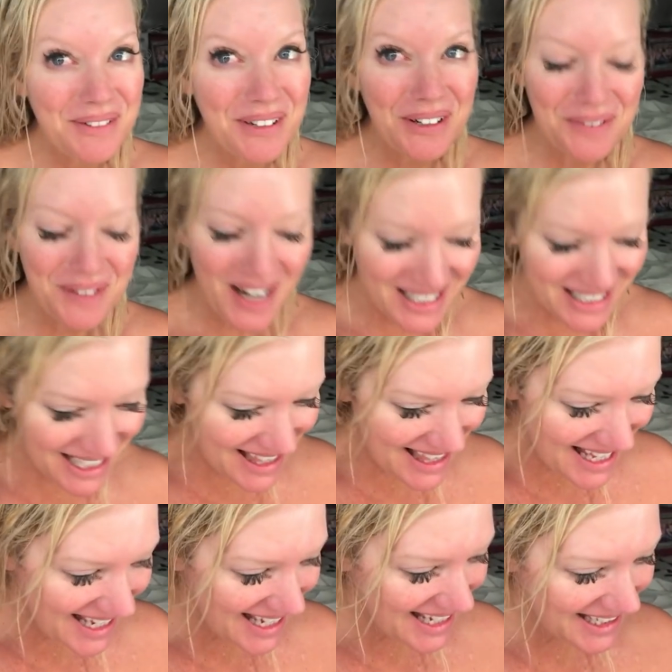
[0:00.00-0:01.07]
if you're watching
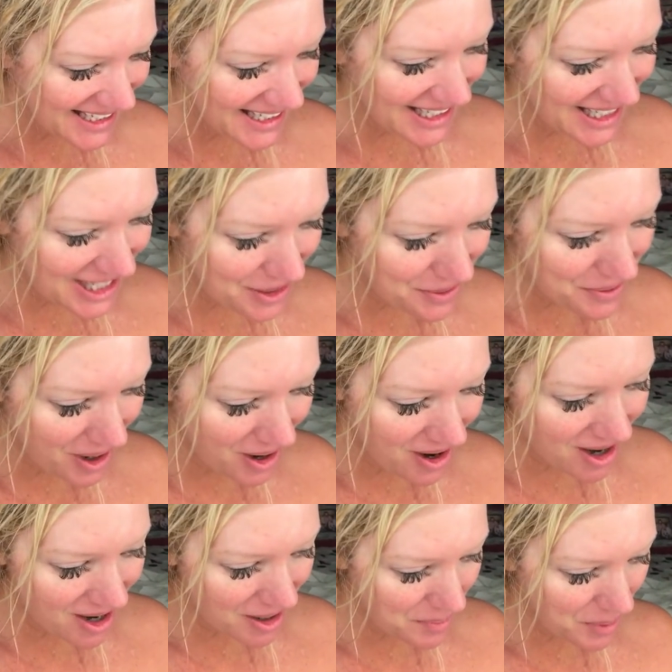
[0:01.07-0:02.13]
this, you
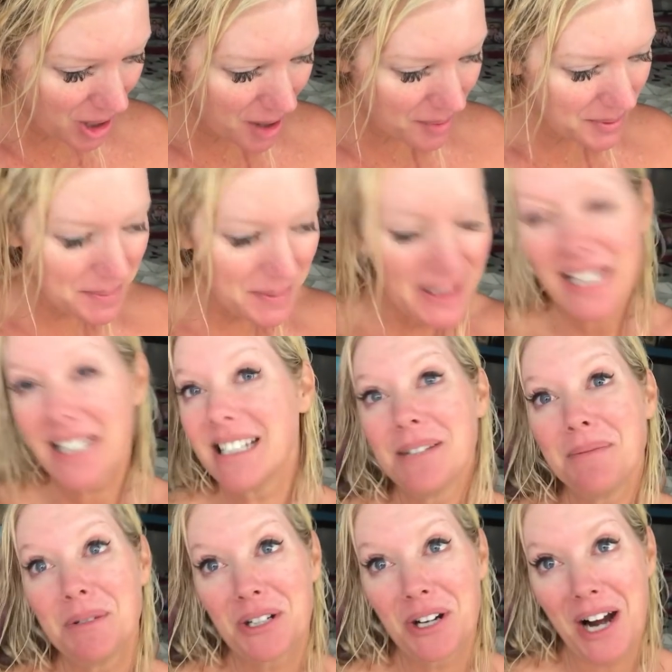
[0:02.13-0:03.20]
are probably a
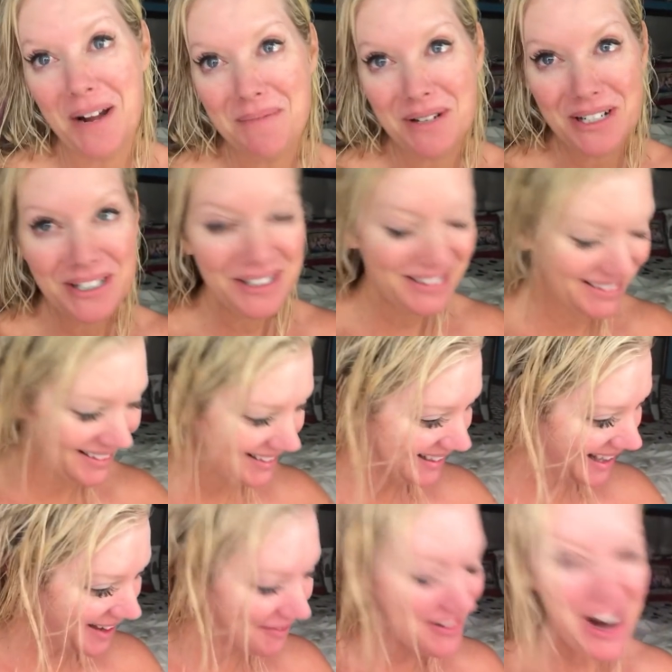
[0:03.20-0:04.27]
subscriber.
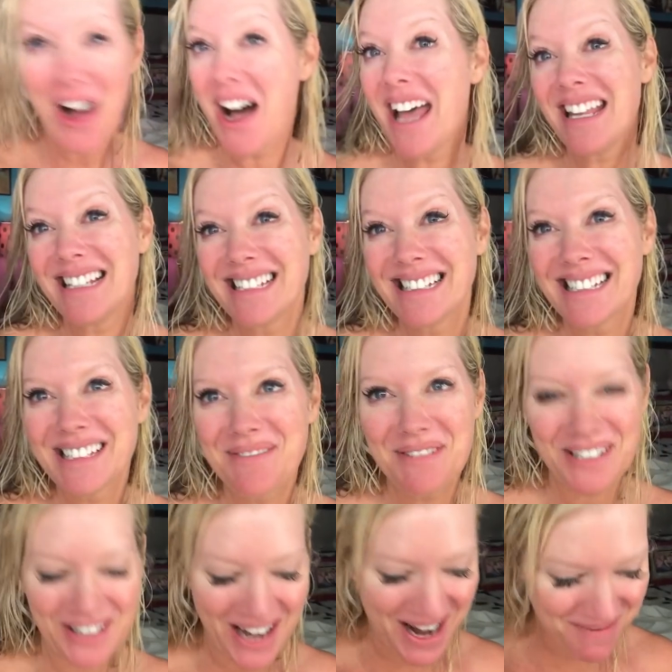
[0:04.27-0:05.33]
If not,
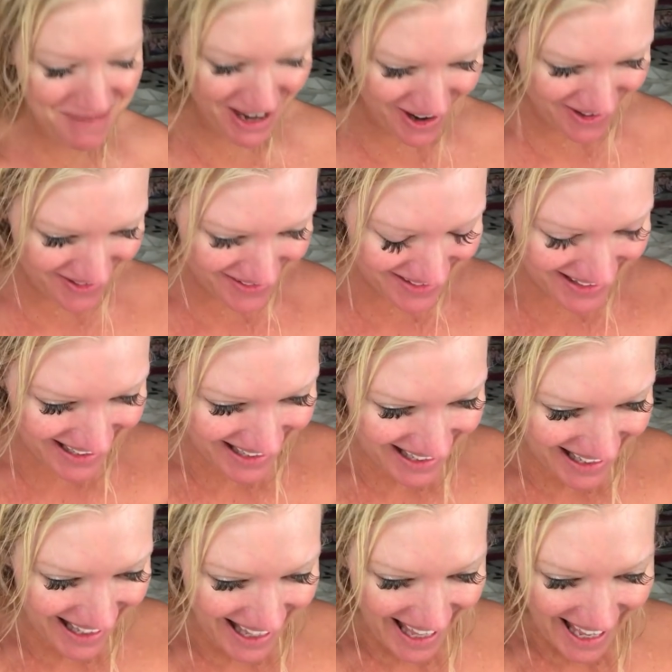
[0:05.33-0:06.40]
subscribe, y'all.
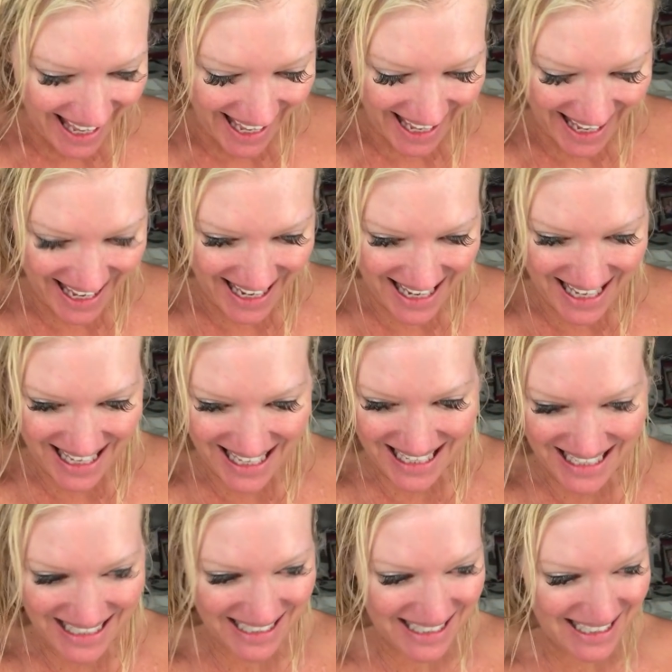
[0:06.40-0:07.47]

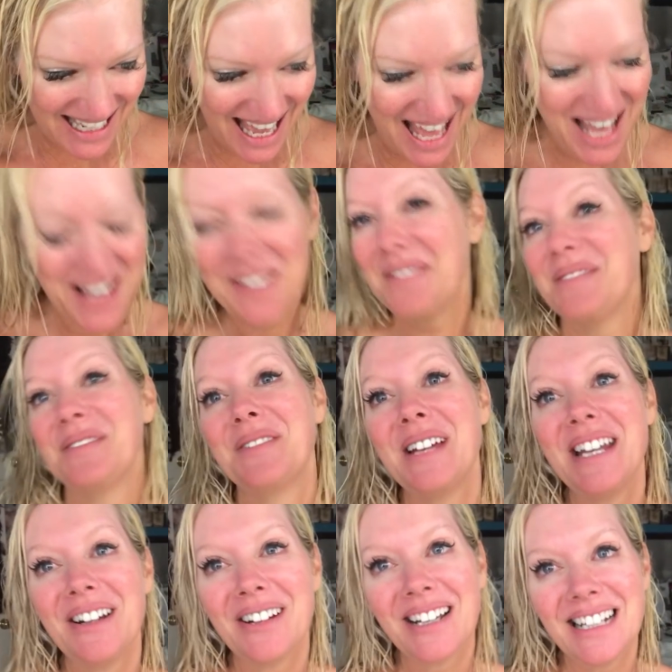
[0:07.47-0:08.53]
And um,
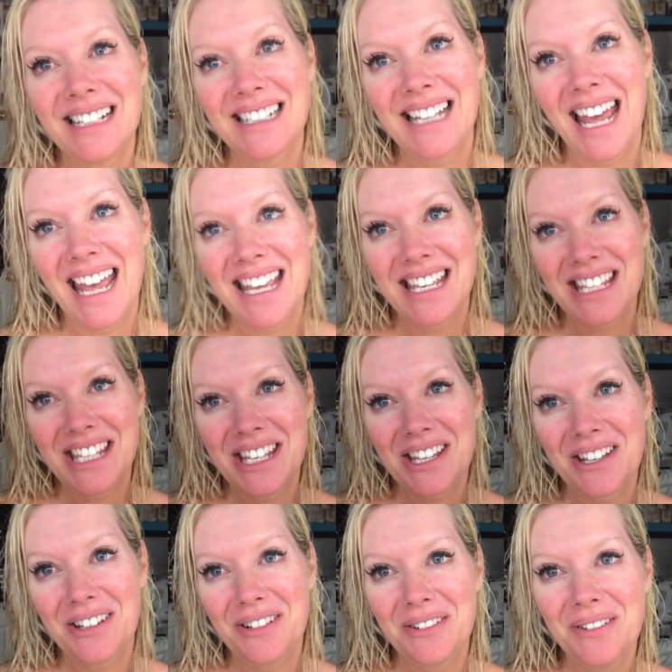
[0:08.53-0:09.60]
we are going to take
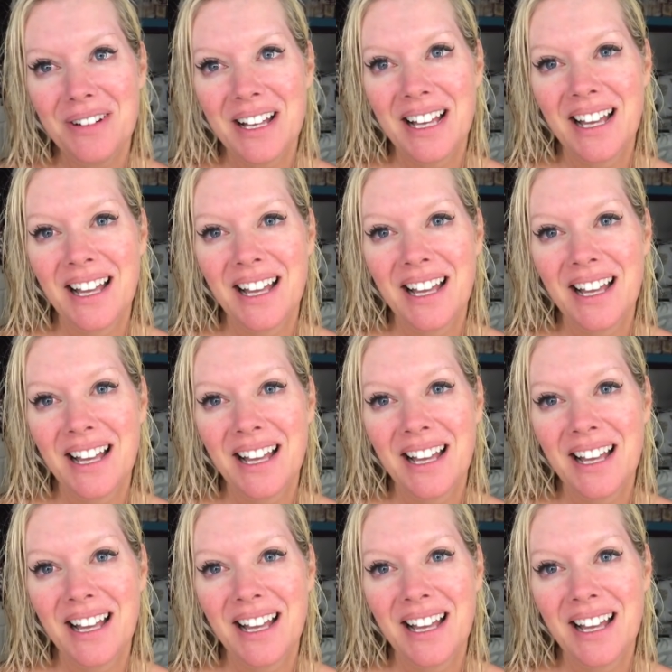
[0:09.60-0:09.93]
you